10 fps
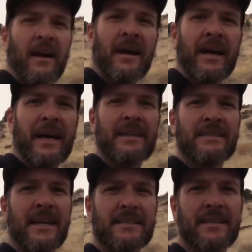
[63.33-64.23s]
All right,
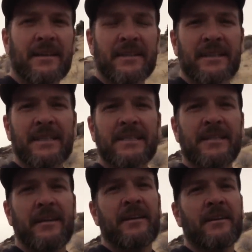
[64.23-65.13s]
guys, next thing on the
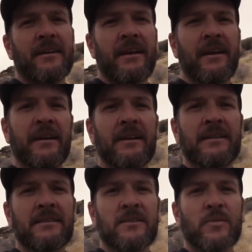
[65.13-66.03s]
list here
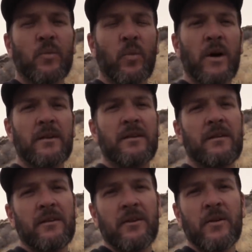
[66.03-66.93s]
is what to
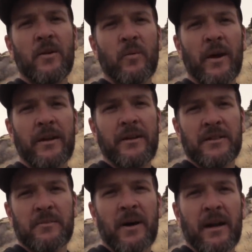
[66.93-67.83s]
do when
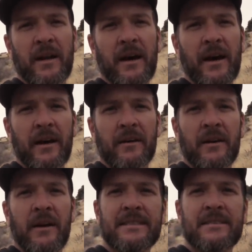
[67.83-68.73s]
you spot a coyote.
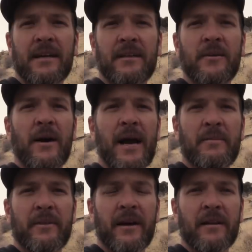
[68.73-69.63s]
Let's do a
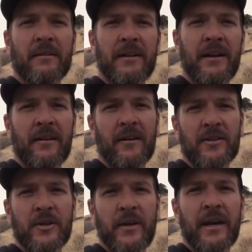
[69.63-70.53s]
hypothetical here, and
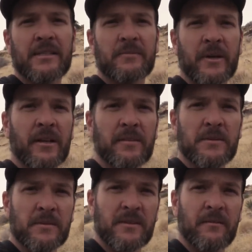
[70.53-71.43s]
I'll show you guys some
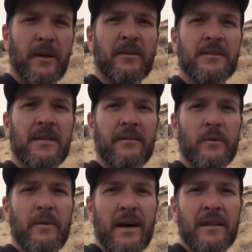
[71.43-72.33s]
clips and some other stuff
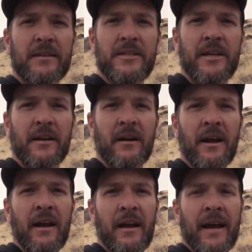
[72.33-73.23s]
that we've had this year,
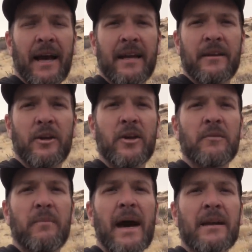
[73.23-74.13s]
and
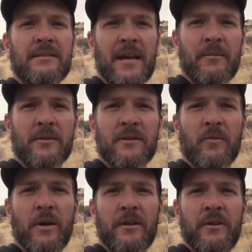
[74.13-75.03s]
good and bad examples of
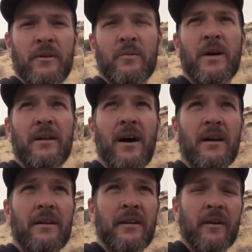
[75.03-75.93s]
what to do and what
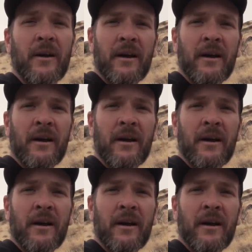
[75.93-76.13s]
not to do.